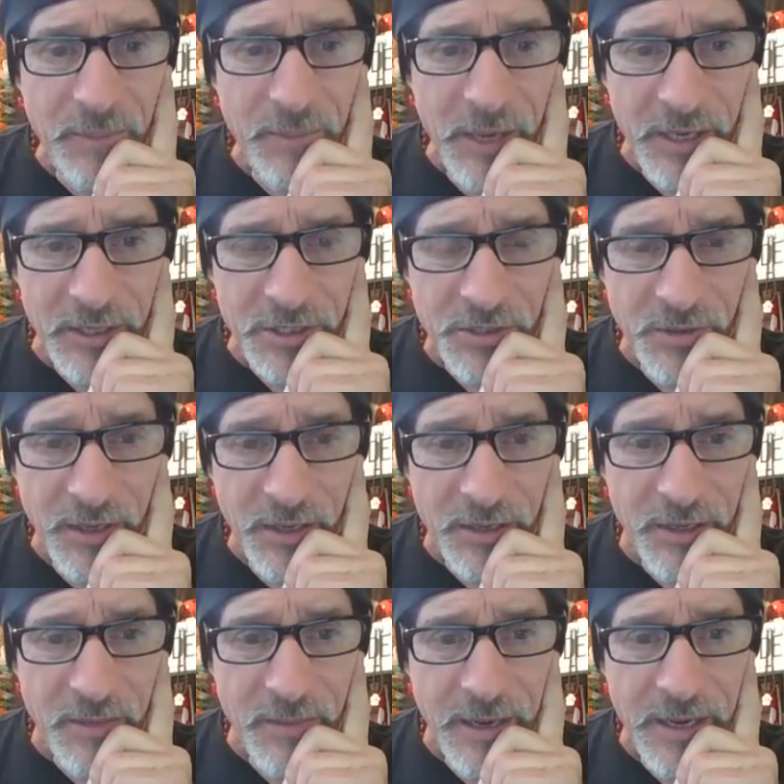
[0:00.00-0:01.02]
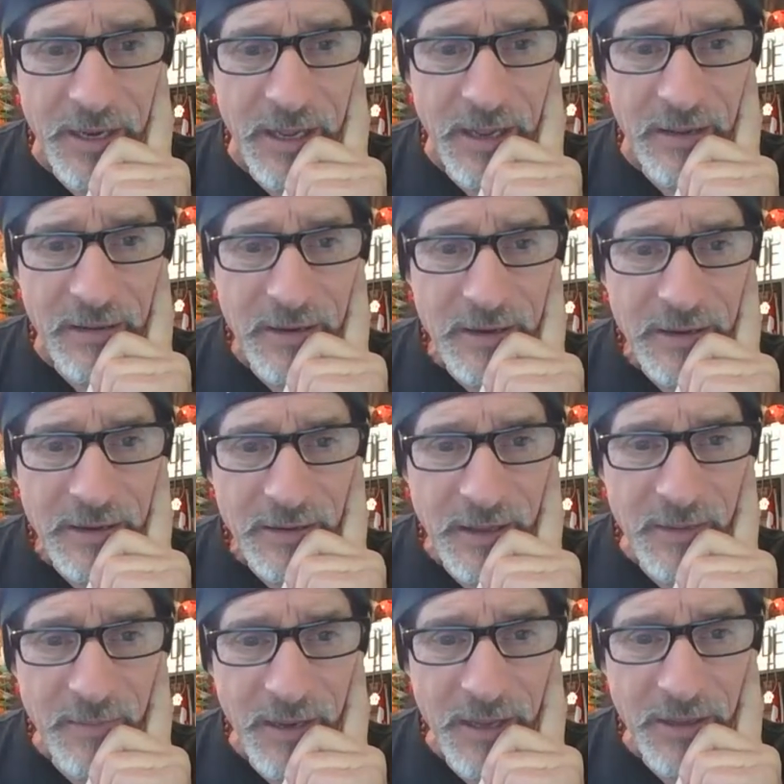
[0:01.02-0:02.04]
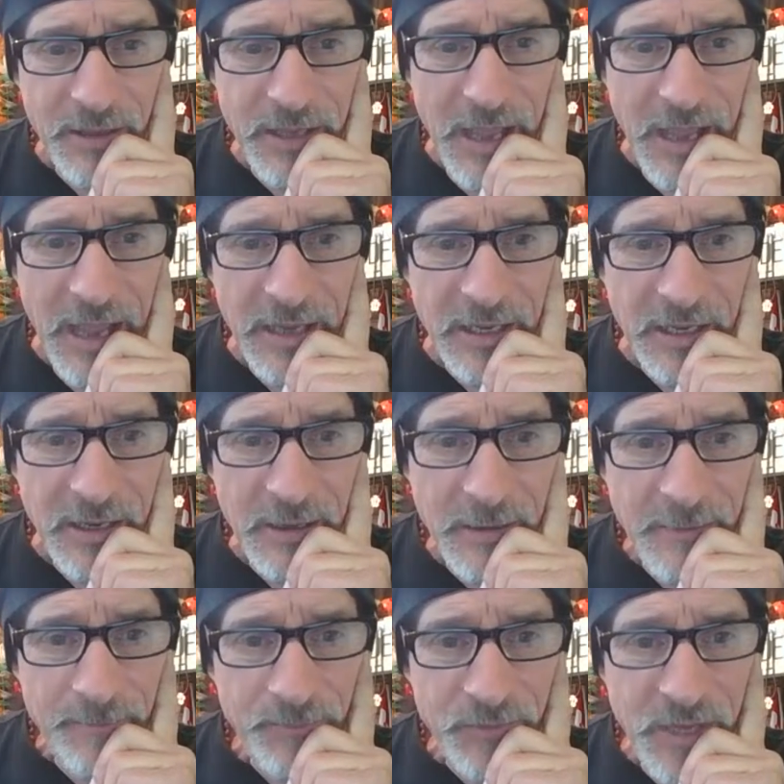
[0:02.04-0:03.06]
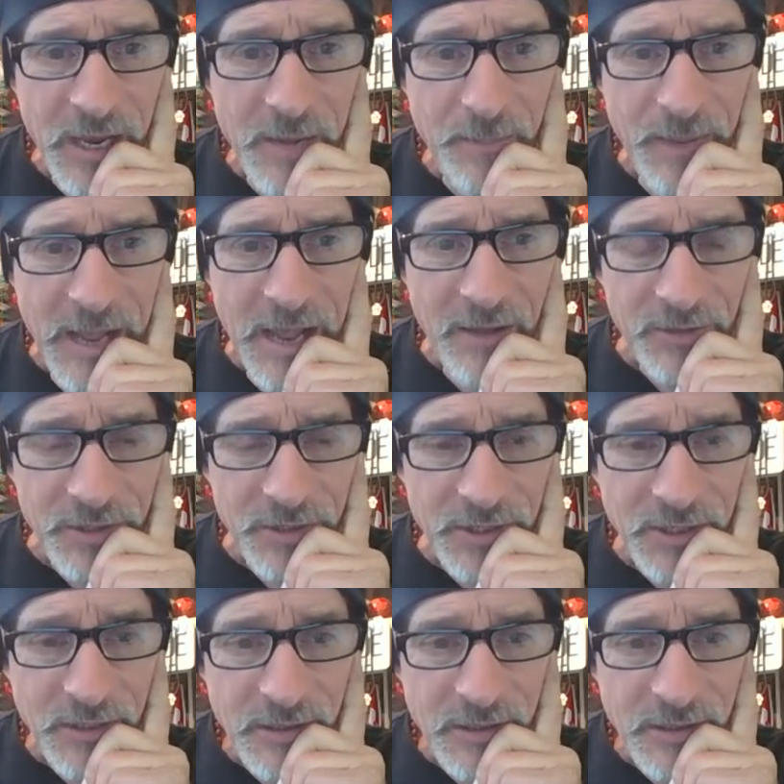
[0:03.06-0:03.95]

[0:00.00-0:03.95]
penetrator than my Yagi. 10 pounds.